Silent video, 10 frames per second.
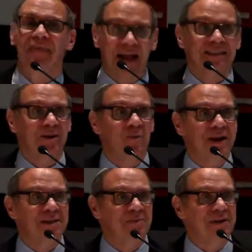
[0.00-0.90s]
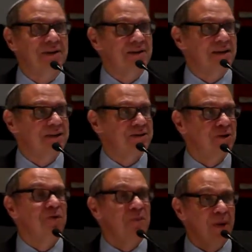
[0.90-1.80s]
and that's no way to speak. And so
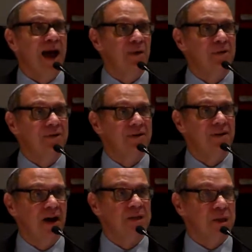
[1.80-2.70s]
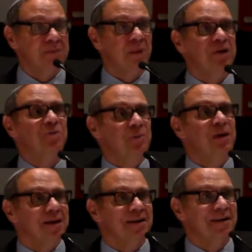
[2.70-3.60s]
you've empowered, that's just by your
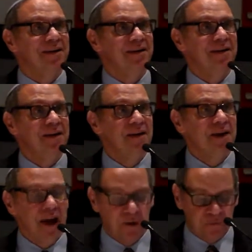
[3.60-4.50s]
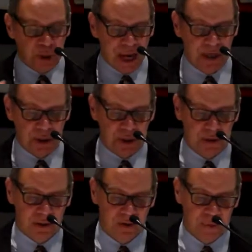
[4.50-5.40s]
being, and you've
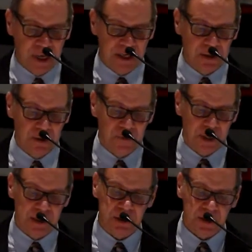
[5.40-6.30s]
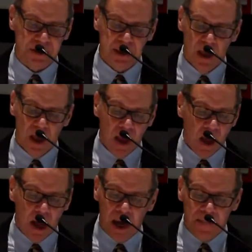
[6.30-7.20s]
changed us.
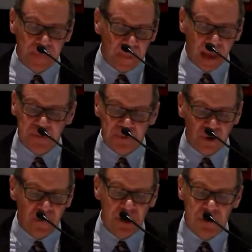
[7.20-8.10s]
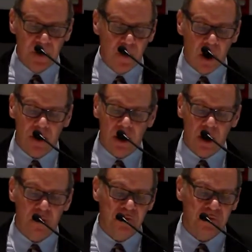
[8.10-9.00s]
I was privileged to be part
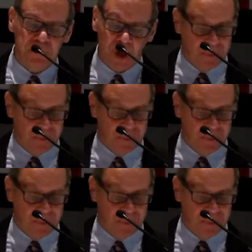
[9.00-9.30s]
of